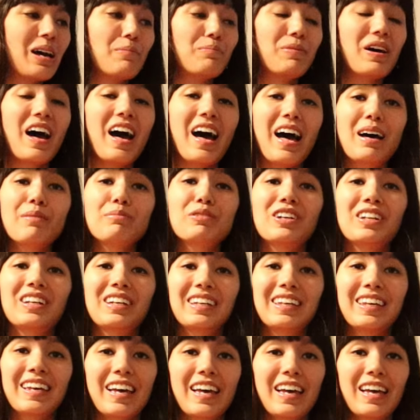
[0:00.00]
But I'm gonna
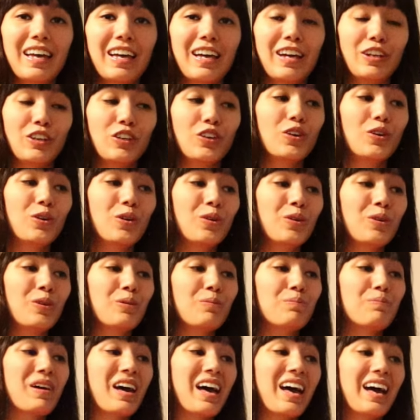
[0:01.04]
get you
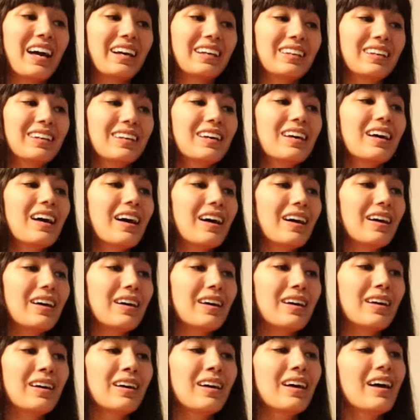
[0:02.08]
back. Huh?